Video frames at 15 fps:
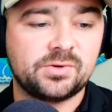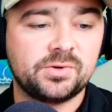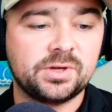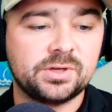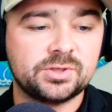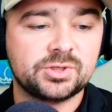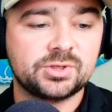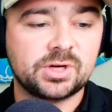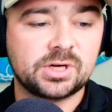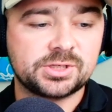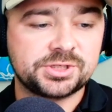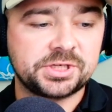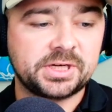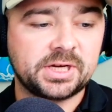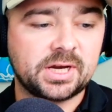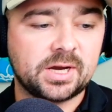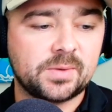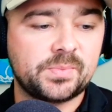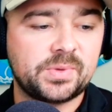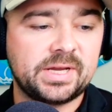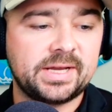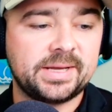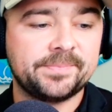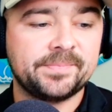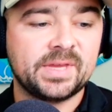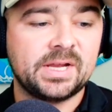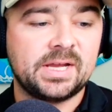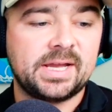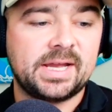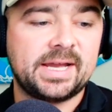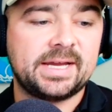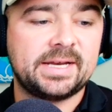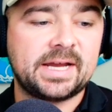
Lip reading: his own construction company.